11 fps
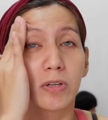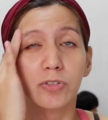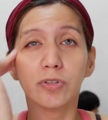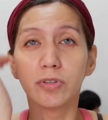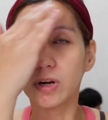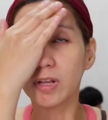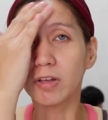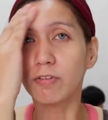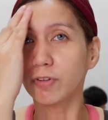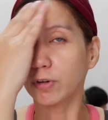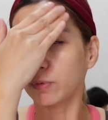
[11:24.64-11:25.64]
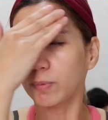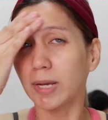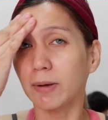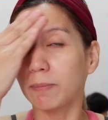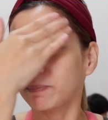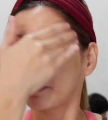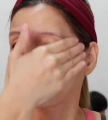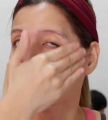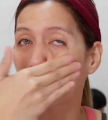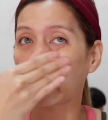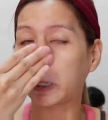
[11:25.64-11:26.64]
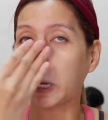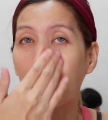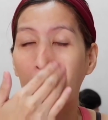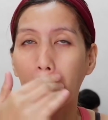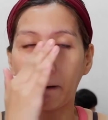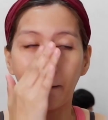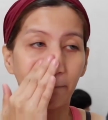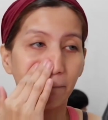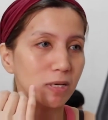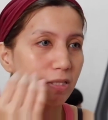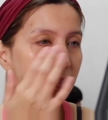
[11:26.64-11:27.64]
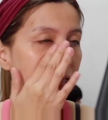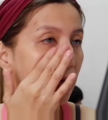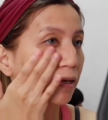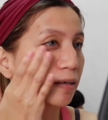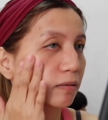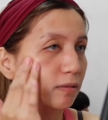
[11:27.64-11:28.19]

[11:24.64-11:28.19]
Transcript: So there, I love the cream. It's like,